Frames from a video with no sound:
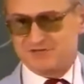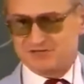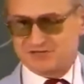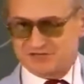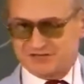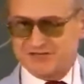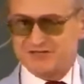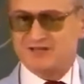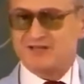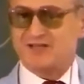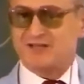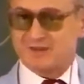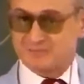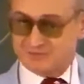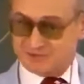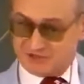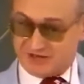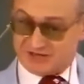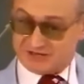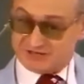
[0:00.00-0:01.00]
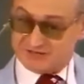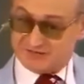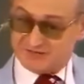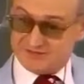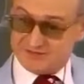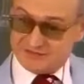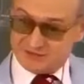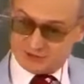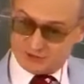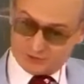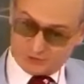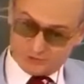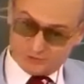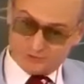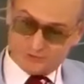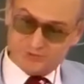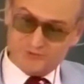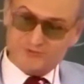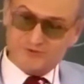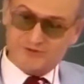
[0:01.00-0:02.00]
which is leading objectively
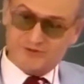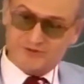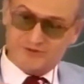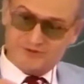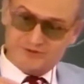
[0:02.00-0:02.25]
to